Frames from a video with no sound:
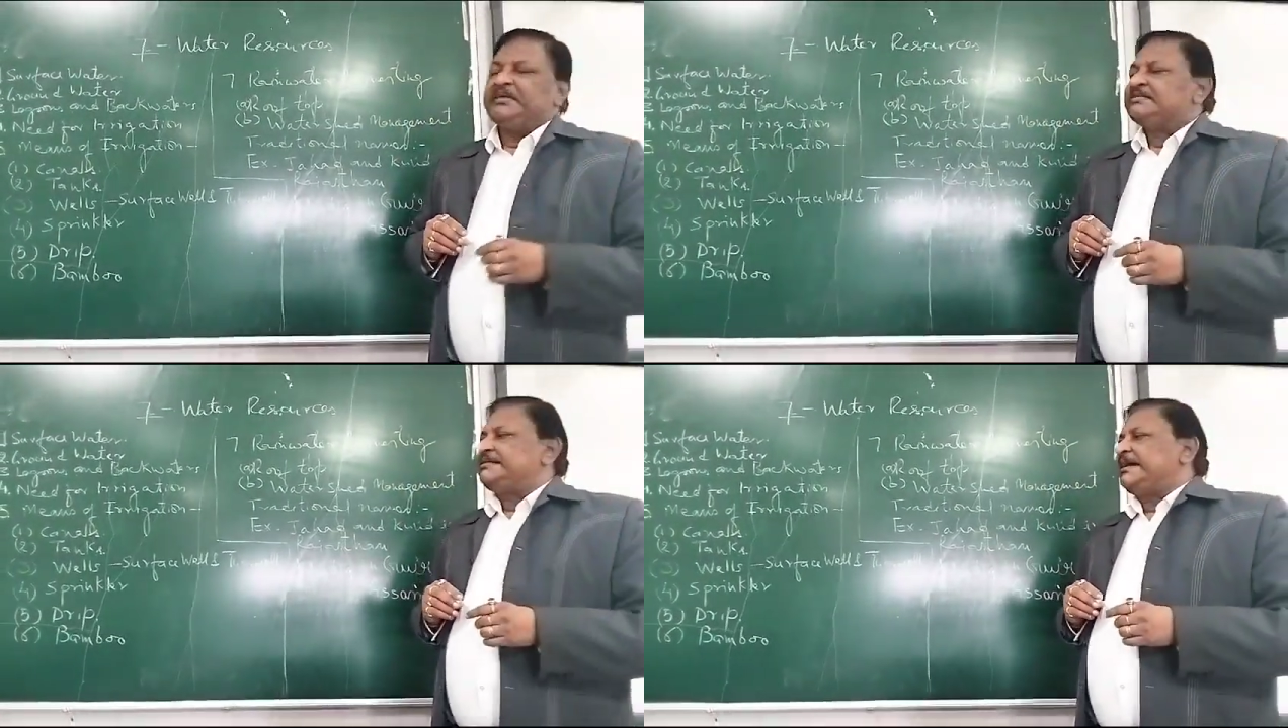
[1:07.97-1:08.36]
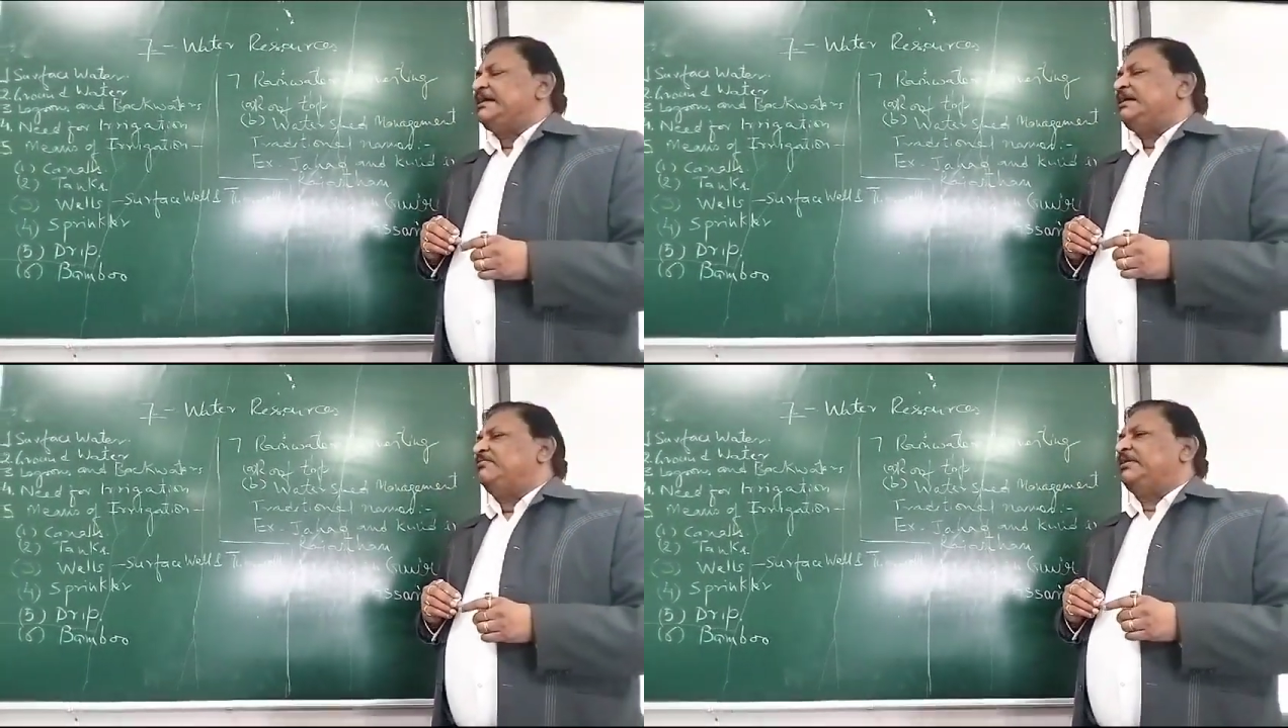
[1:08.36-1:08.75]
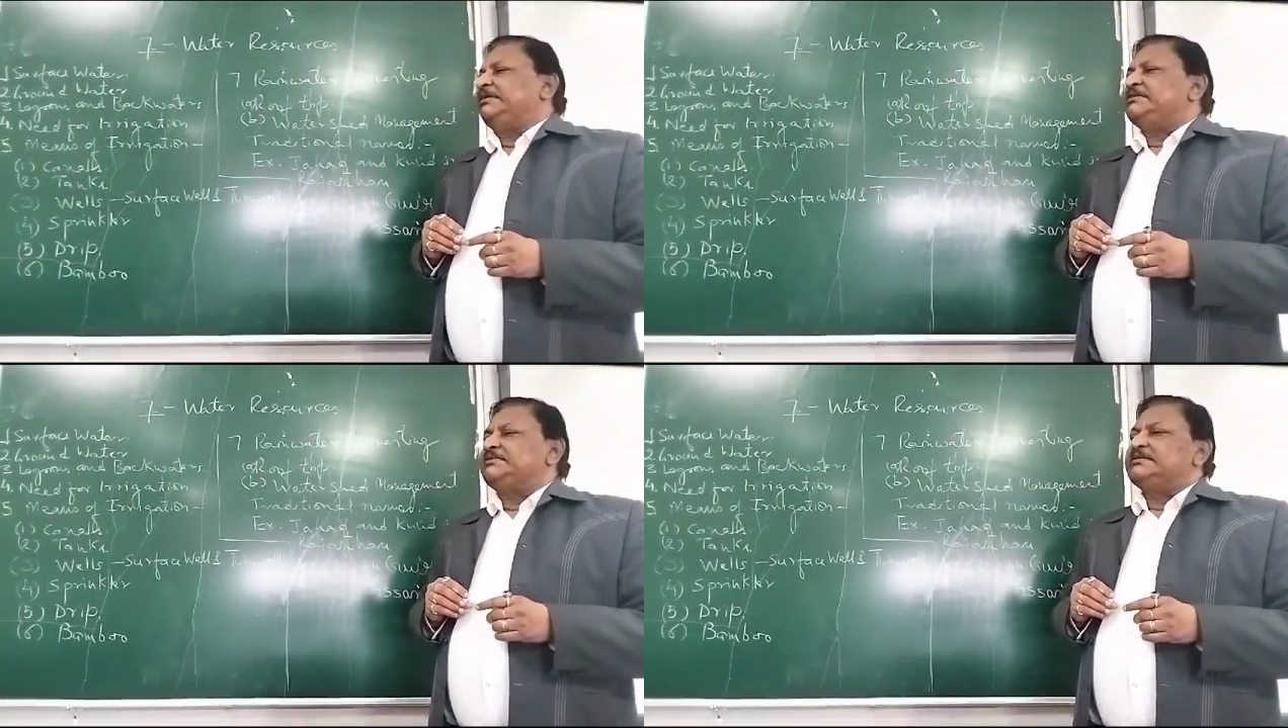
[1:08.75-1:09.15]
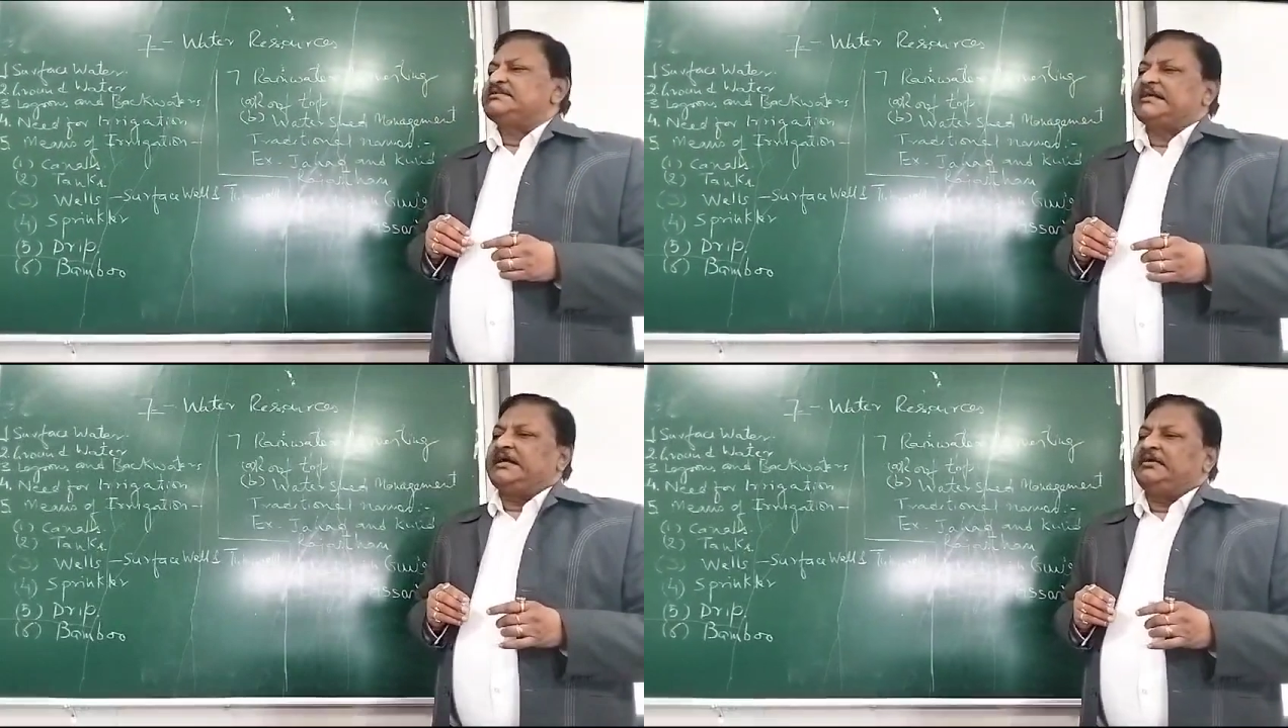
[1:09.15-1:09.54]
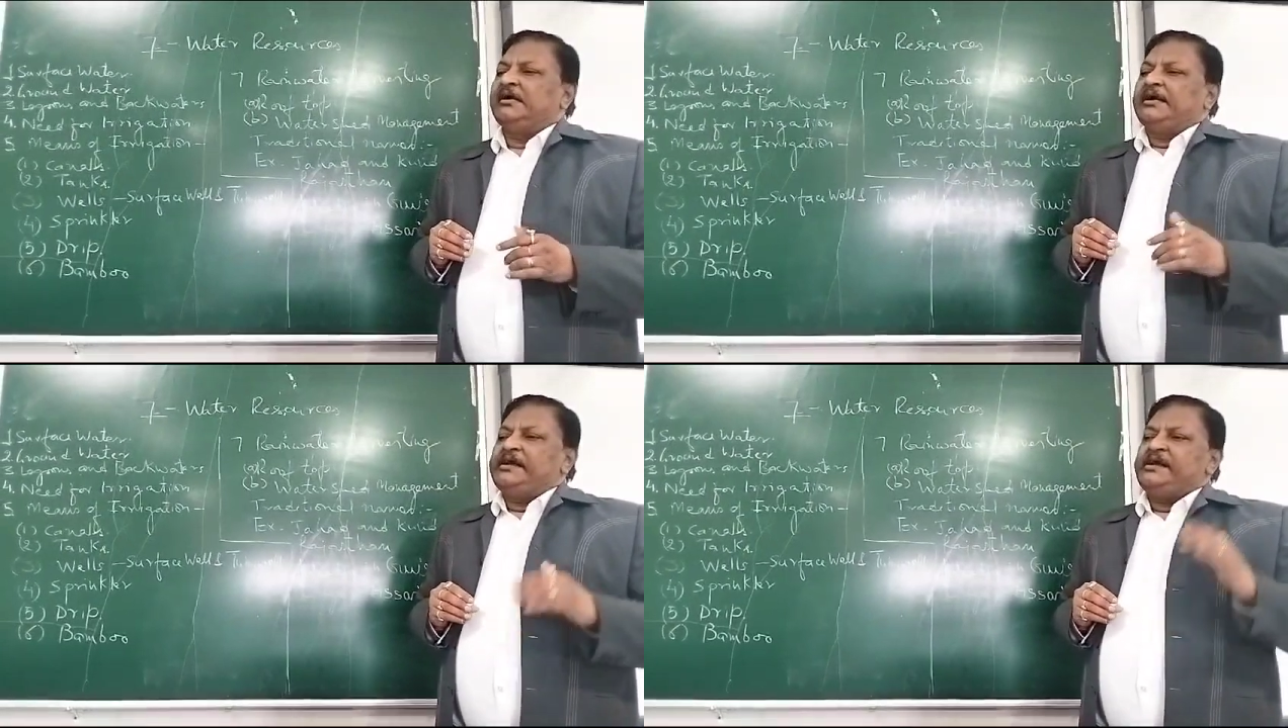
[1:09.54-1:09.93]
Second advantage is that
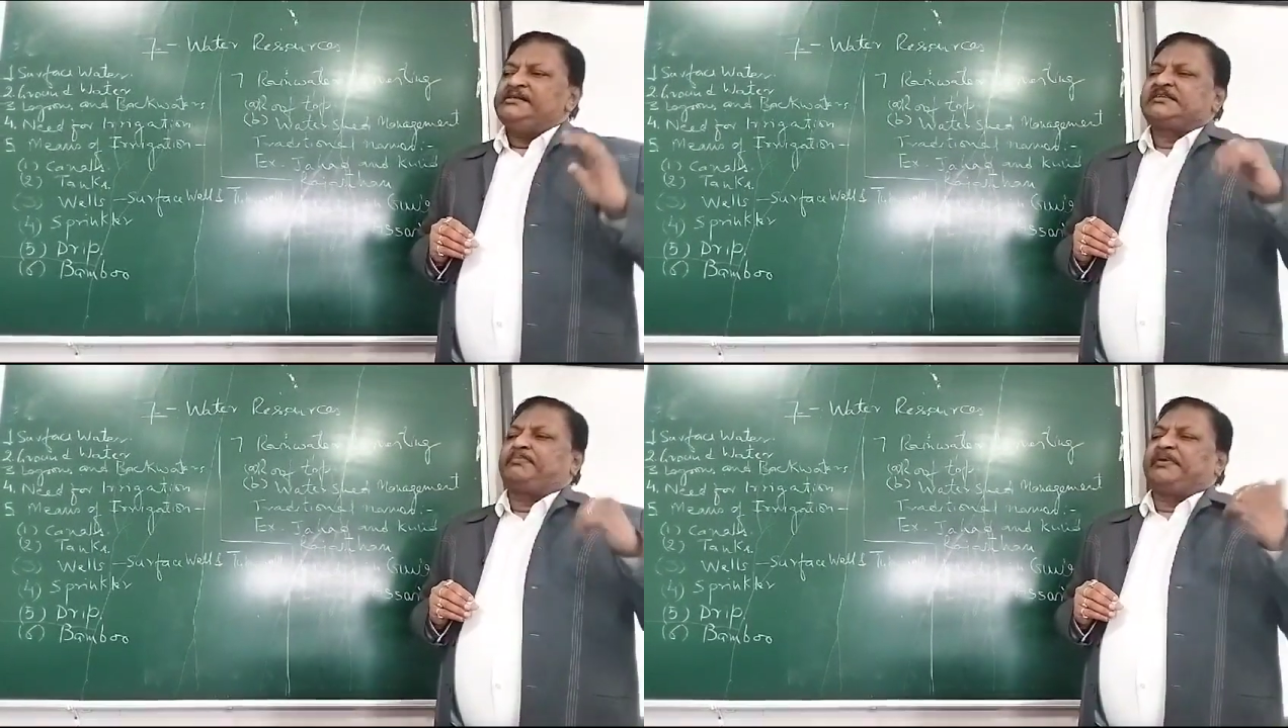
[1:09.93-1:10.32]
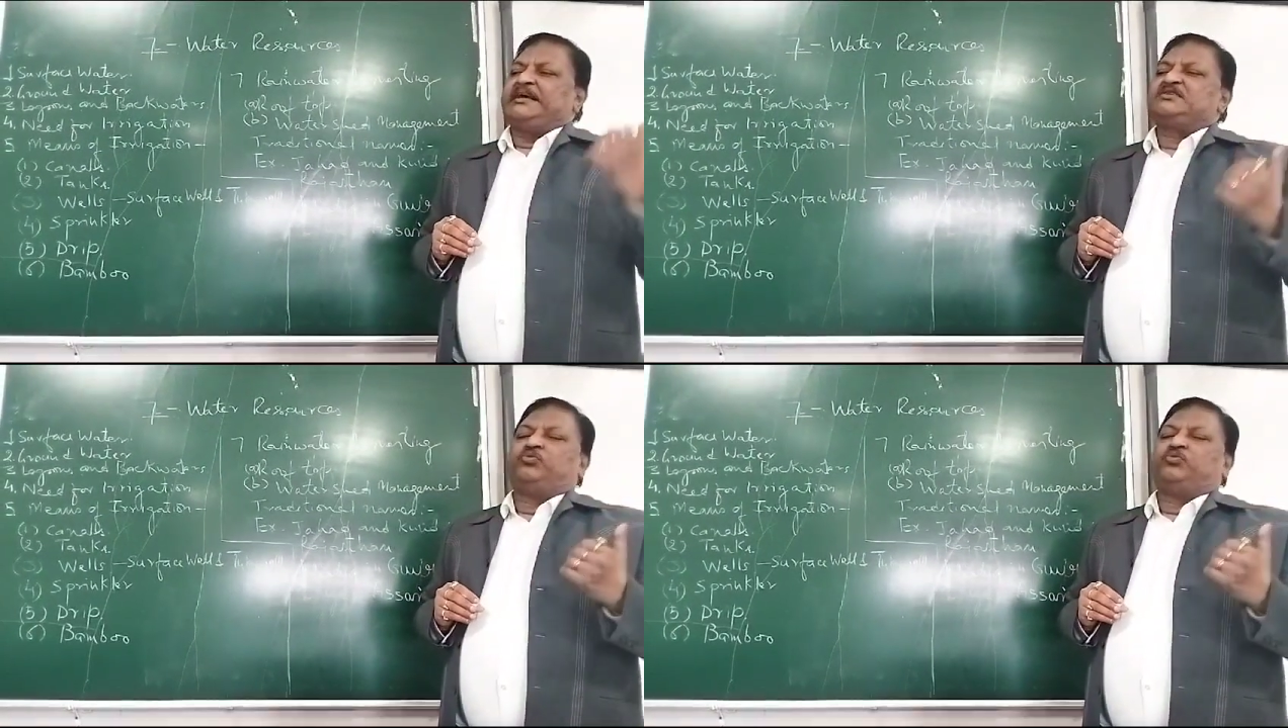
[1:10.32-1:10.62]
it supplies